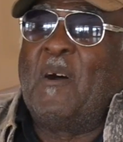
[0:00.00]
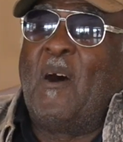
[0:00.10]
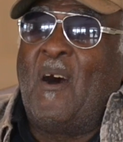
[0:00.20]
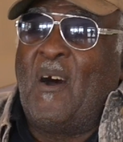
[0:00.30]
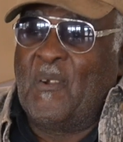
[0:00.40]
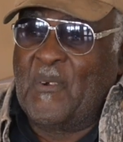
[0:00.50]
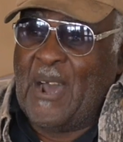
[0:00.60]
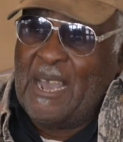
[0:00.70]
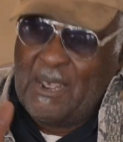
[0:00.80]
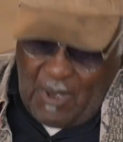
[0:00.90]
All
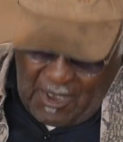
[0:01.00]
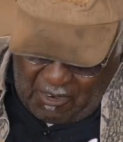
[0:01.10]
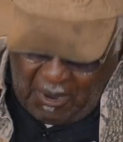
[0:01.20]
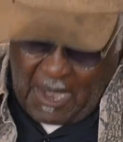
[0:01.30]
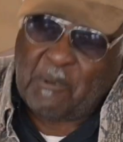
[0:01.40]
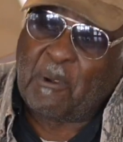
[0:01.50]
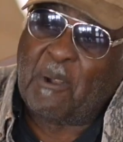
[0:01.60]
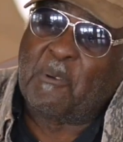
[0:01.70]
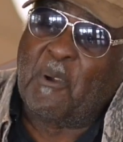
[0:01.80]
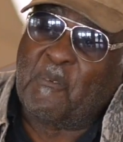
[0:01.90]
right, he ran straight across
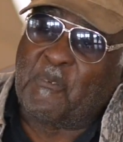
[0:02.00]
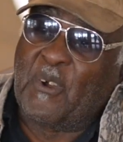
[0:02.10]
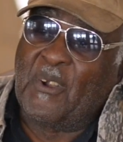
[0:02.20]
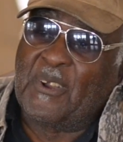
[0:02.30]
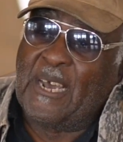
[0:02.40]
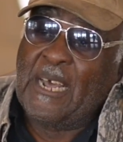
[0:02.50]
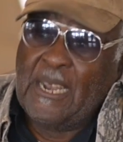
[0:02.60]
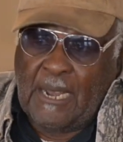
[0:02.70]
the road in front of that.